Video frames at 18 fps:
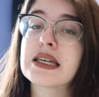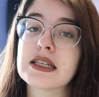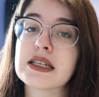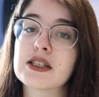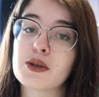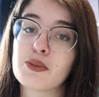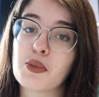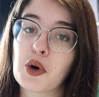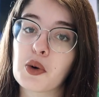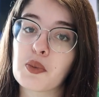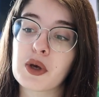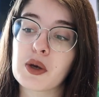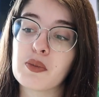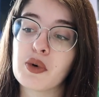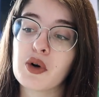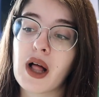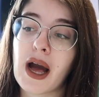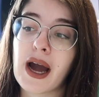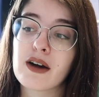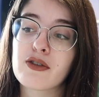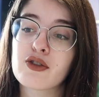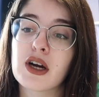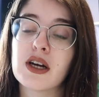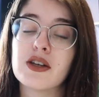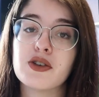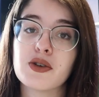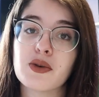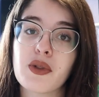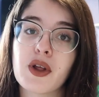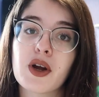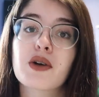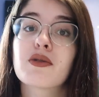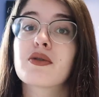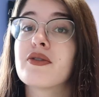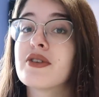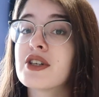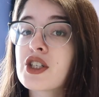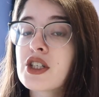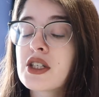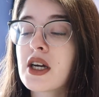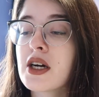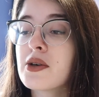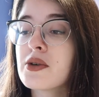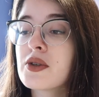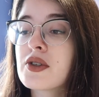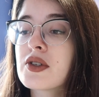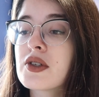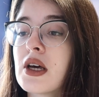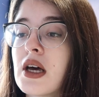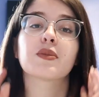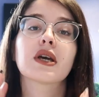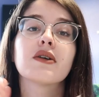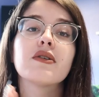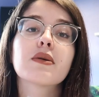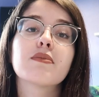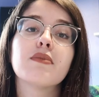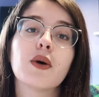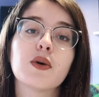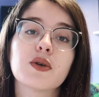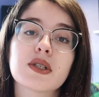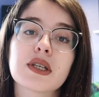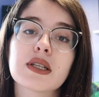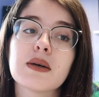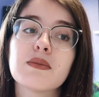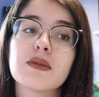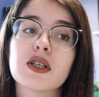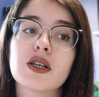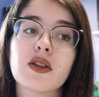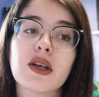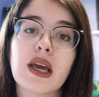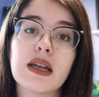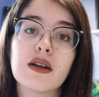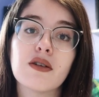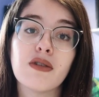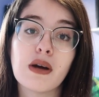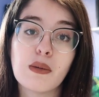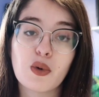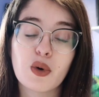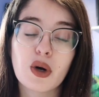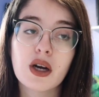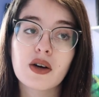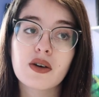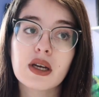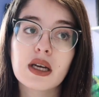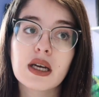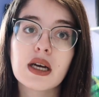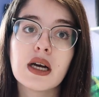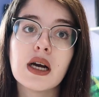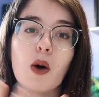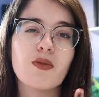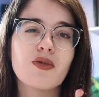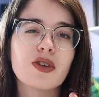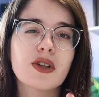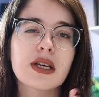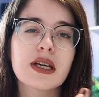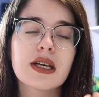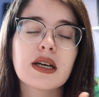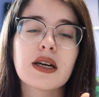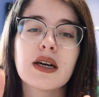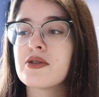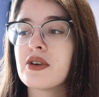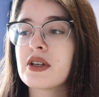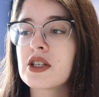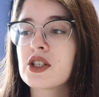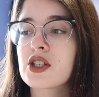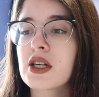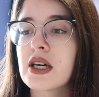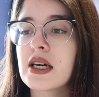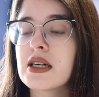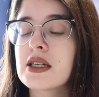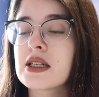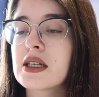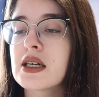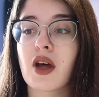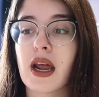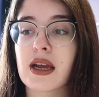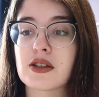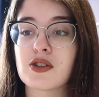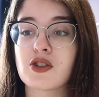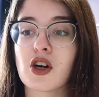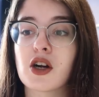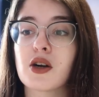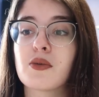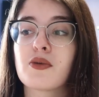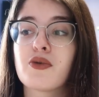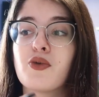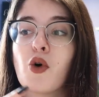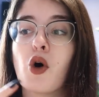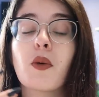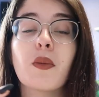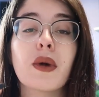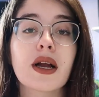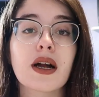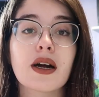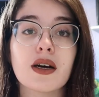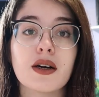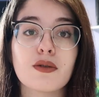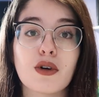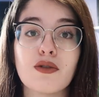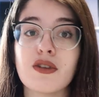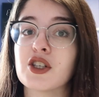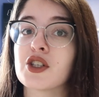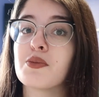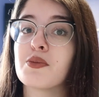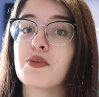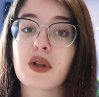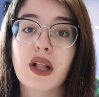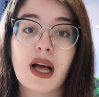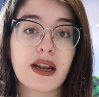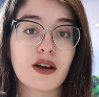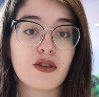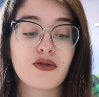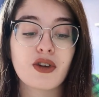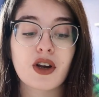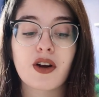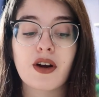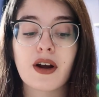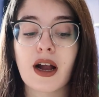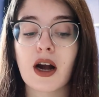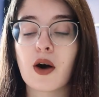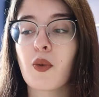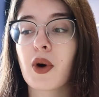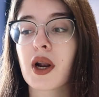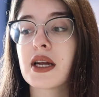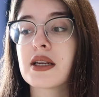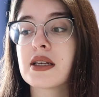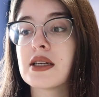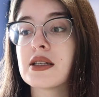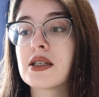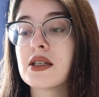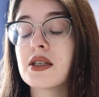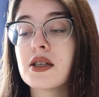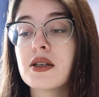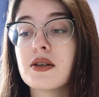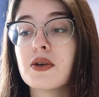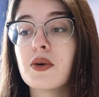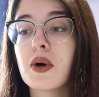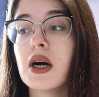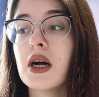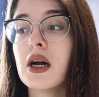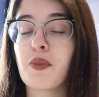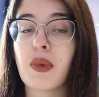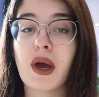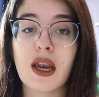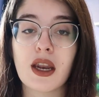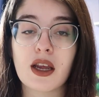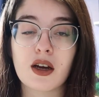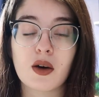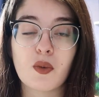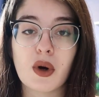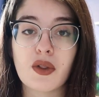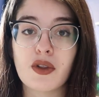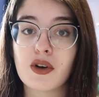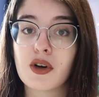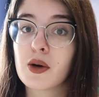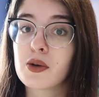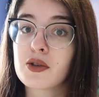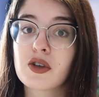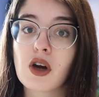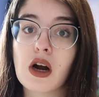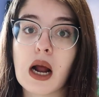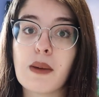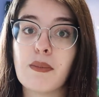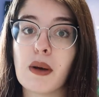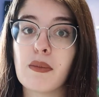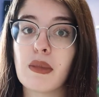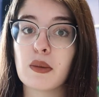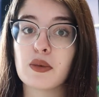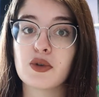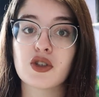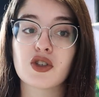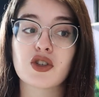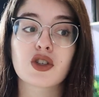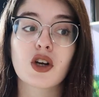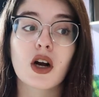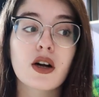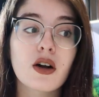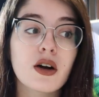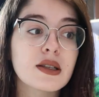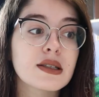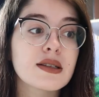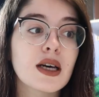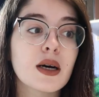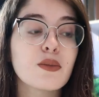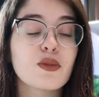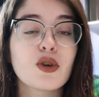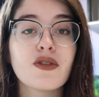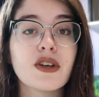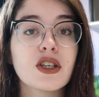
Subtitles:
send it to more people after I do their revision notes. I'm giving most of them till the end of February, hopefully, to finish it so that I can start forming a revision plan and figuring out what I need to do. Depending on what their notes are, I might be able to start on some